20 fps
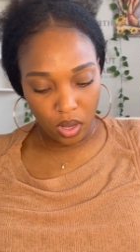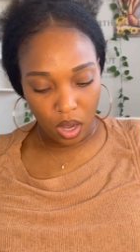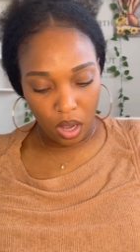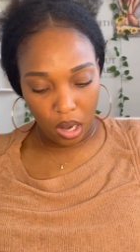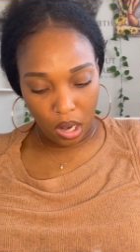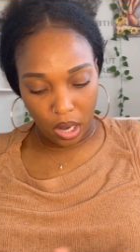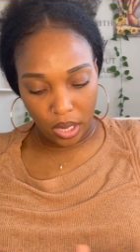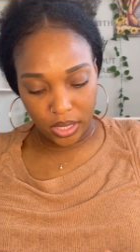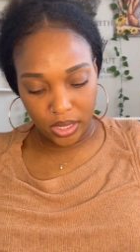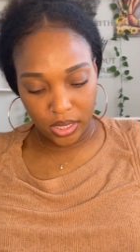
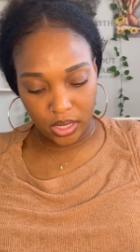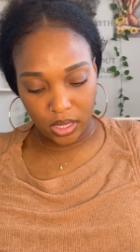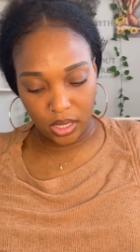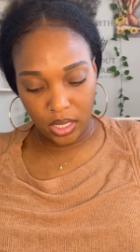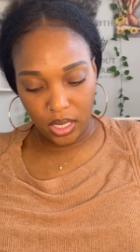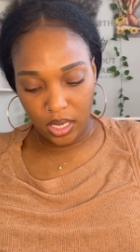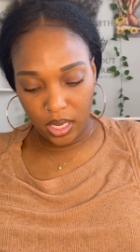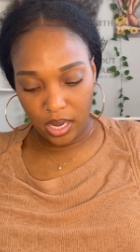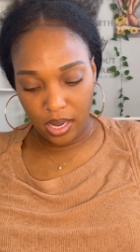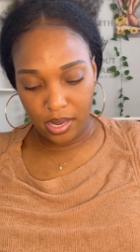
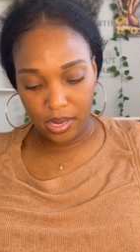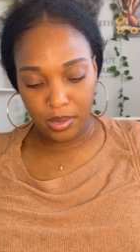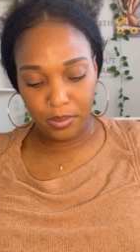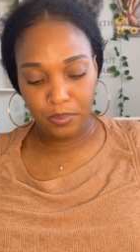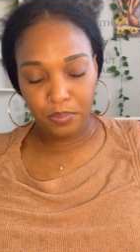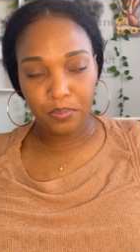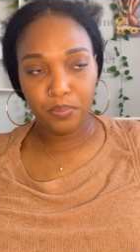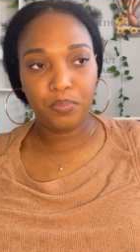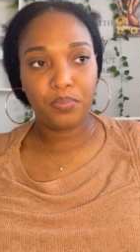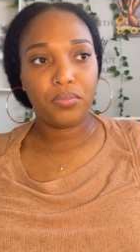honestly,
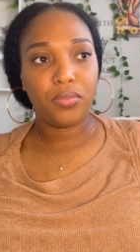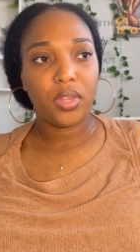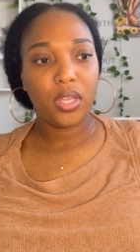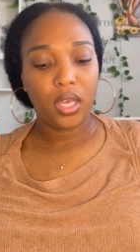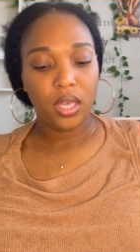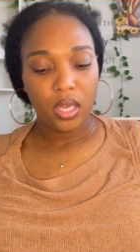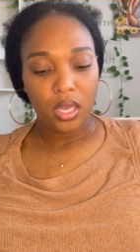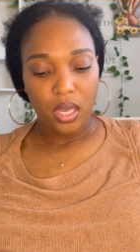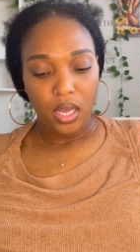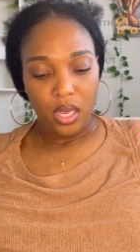
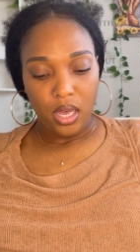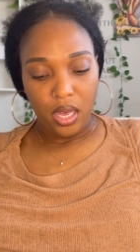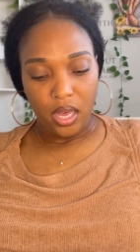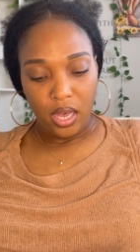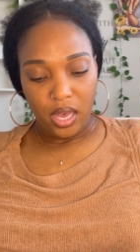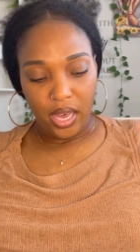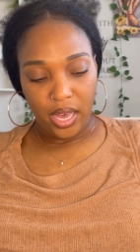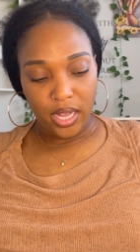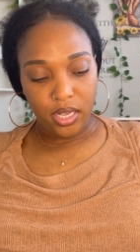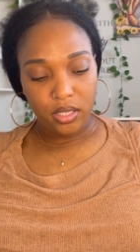
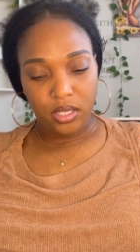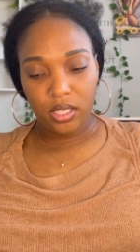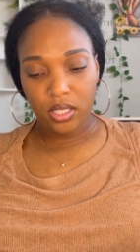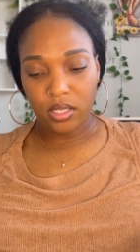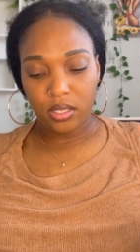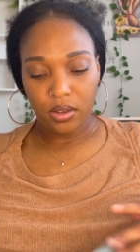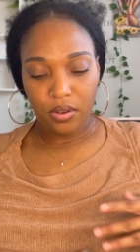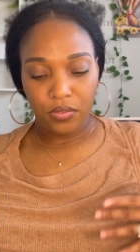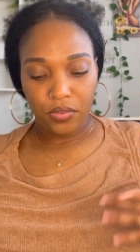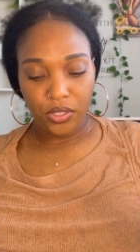it's,
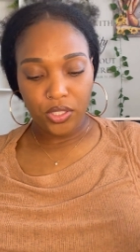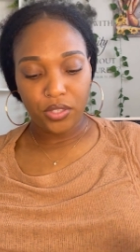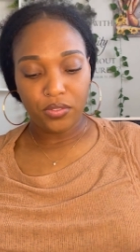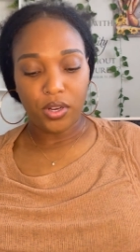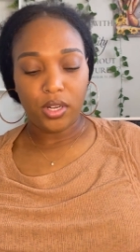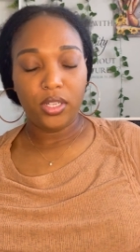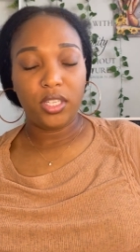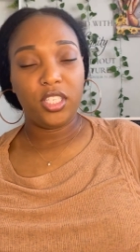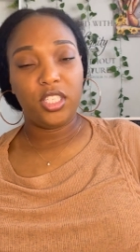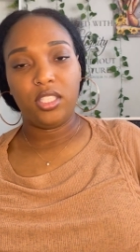first of
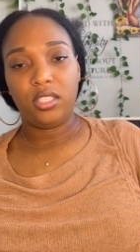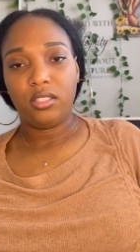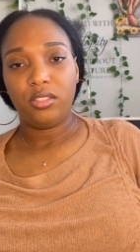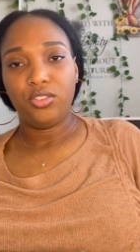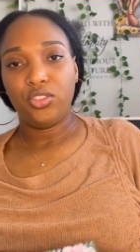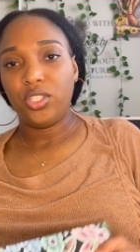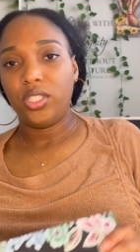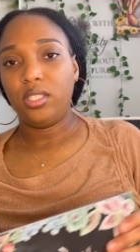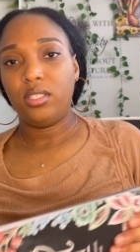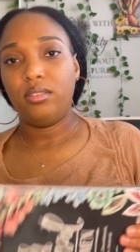all, it's
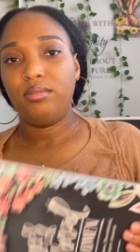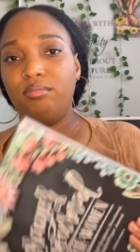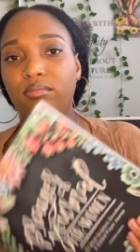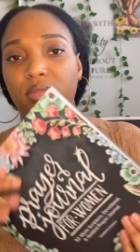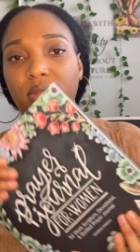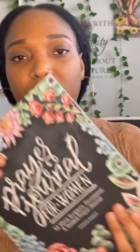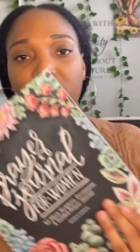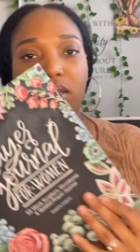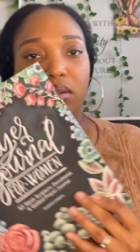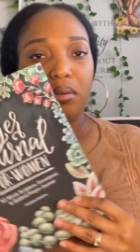just
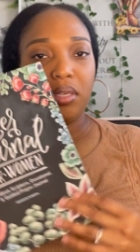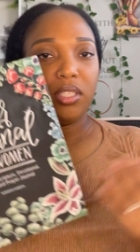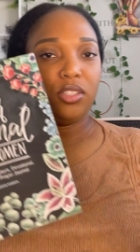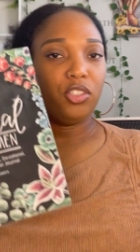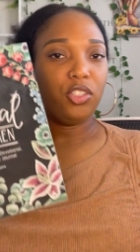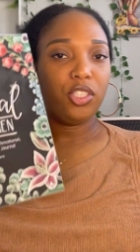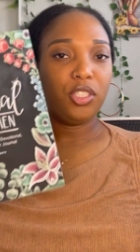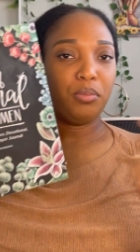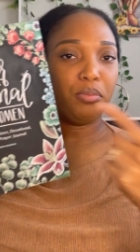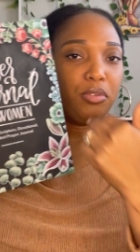
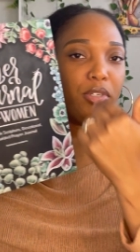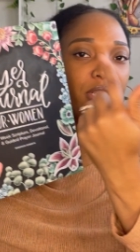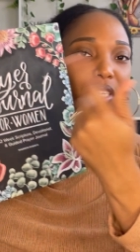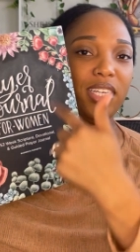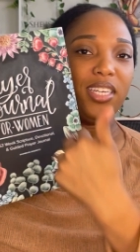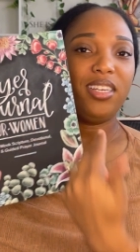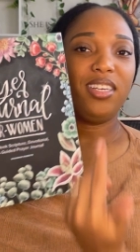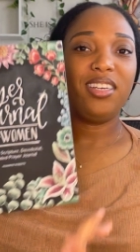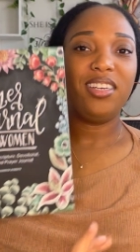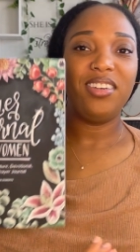
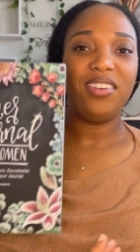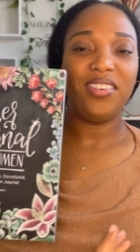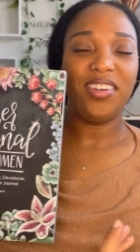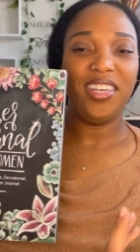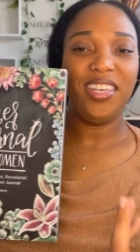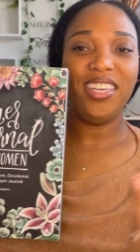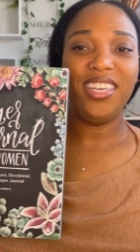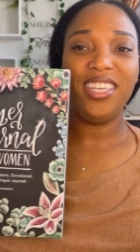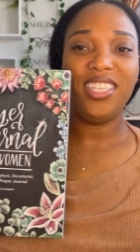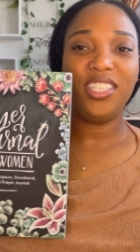pretty,
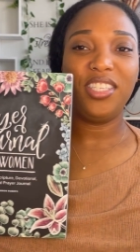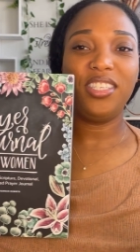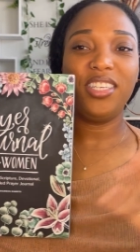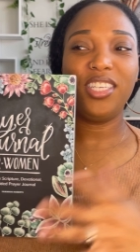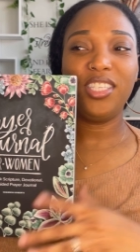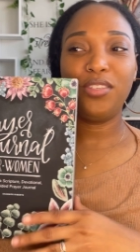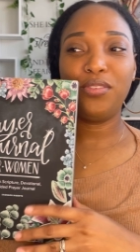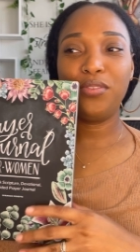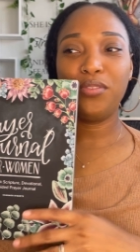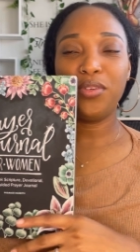right?
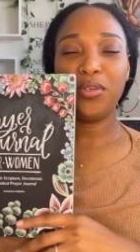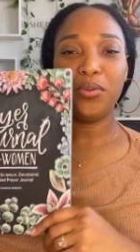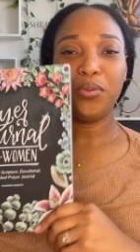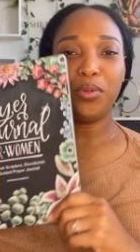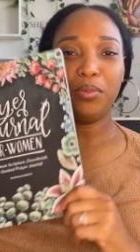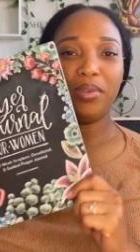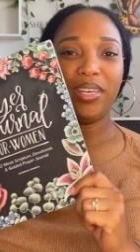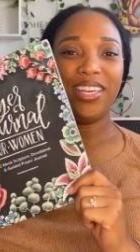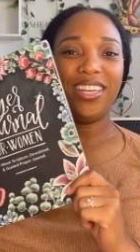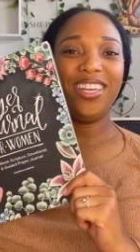It's for
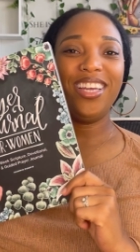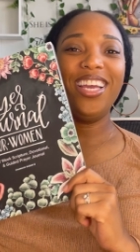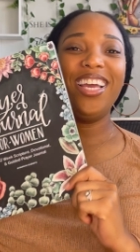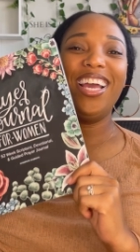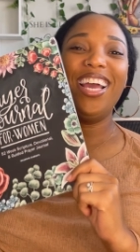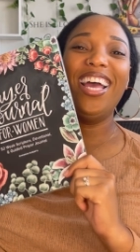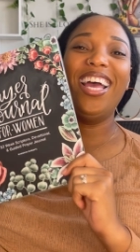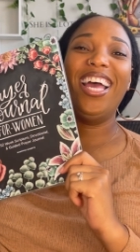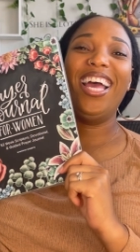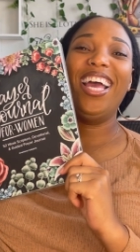women.
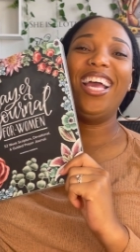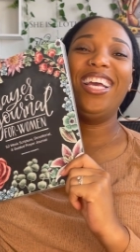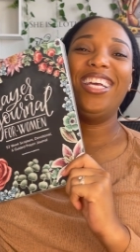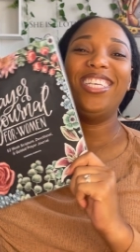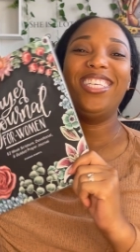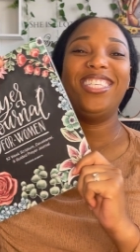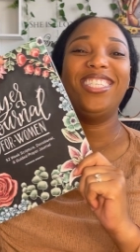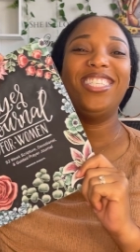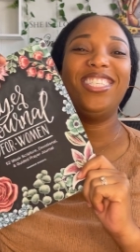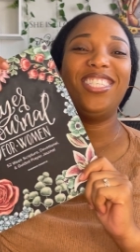
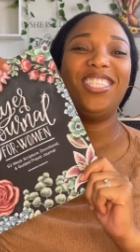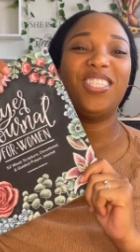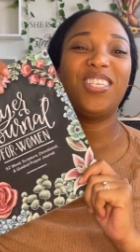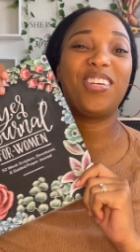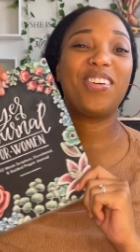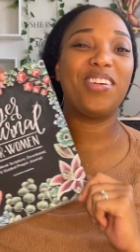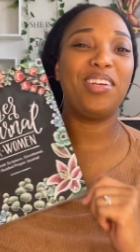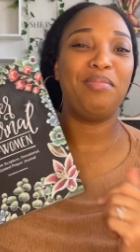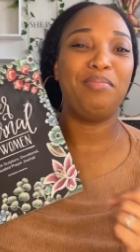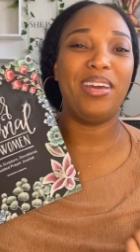
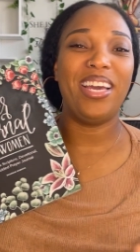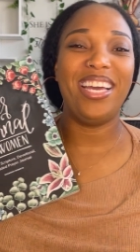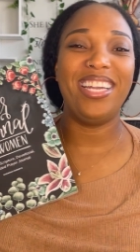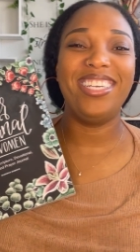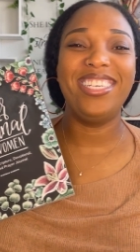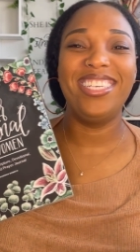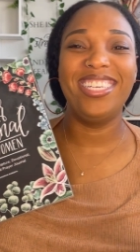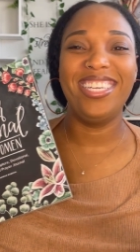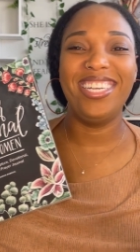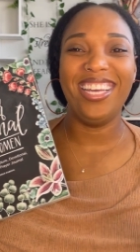Sorry,
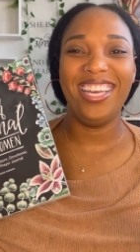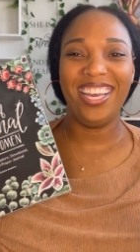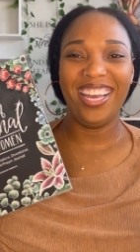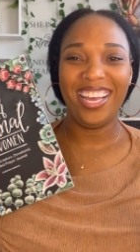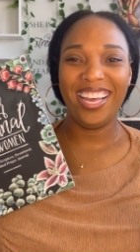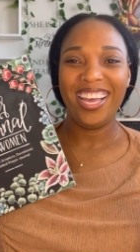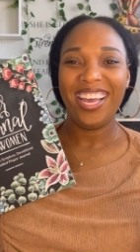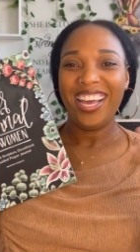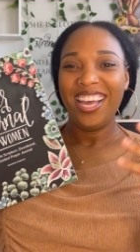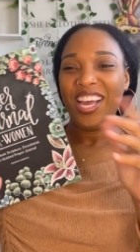men.
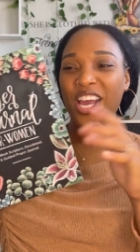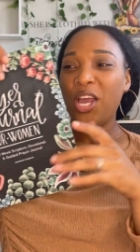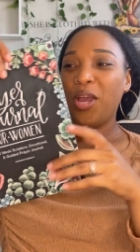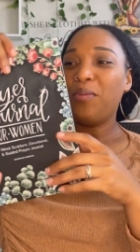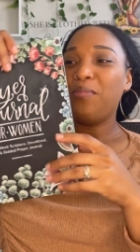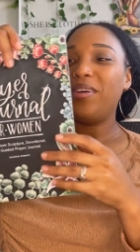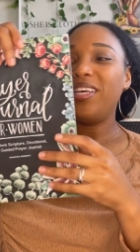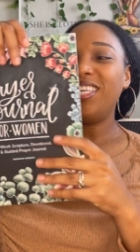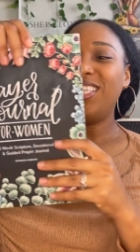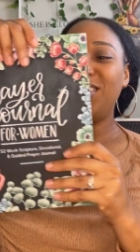
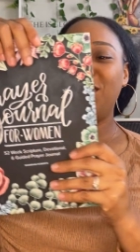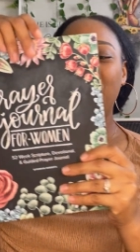But it's